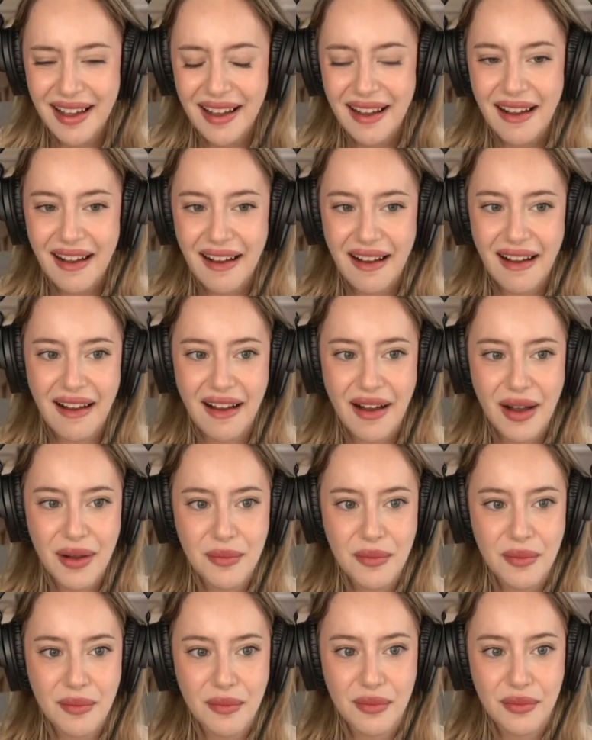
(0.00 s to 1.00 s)

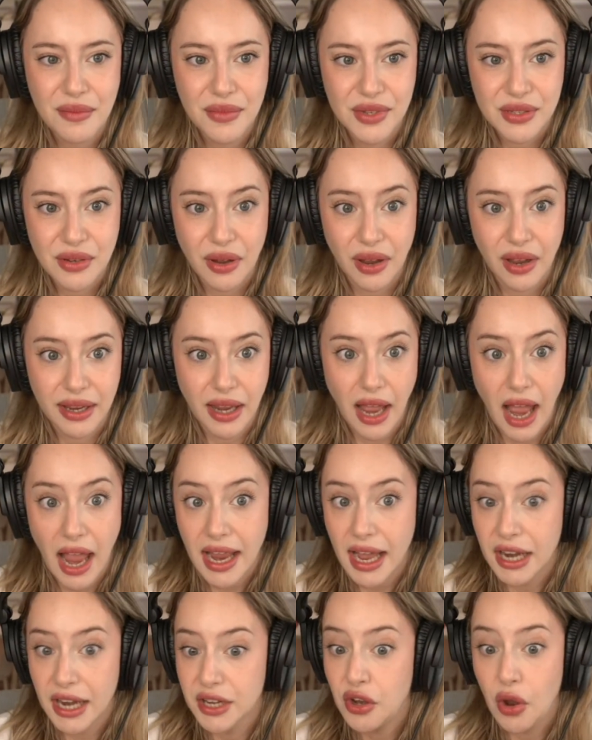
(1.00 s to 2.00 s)
So I
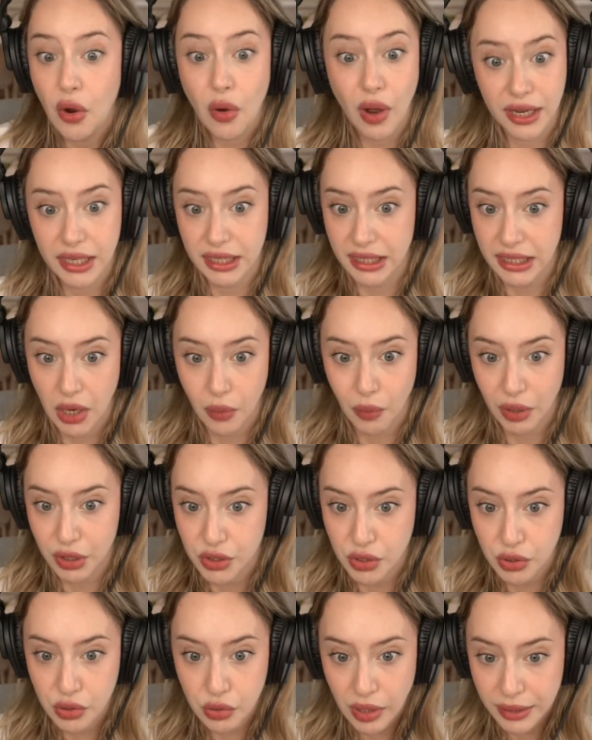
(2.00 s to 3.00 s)
had no idea what
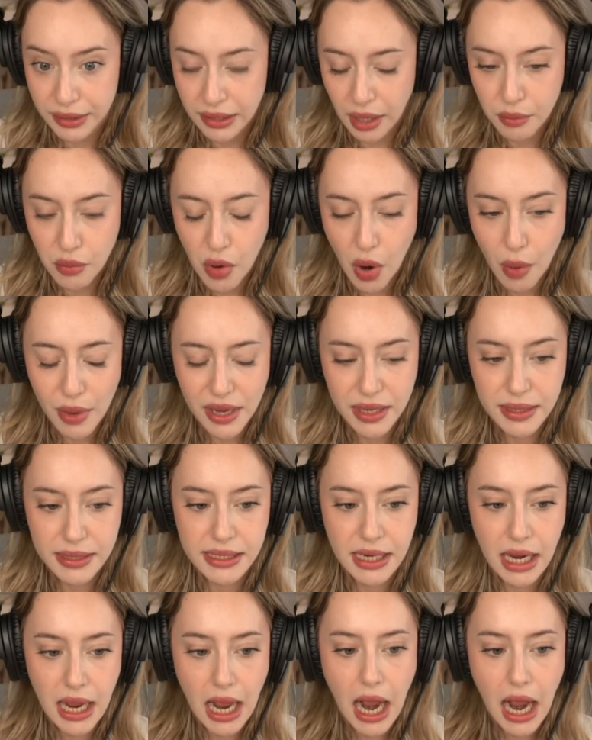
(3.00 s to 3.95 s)
to do at that moment.